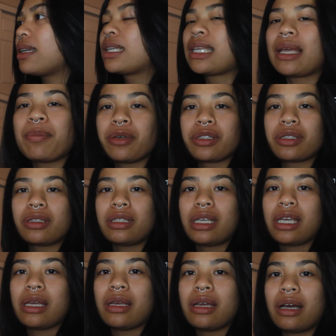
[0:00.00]
Because I
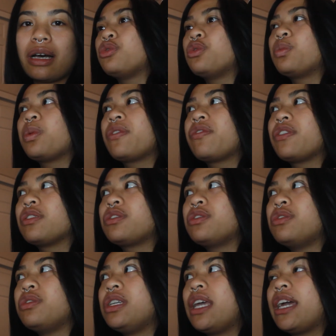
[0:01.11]
personally do prefer
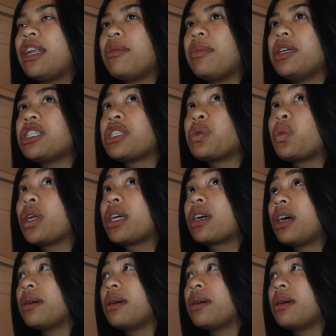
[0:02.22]
2D animation when it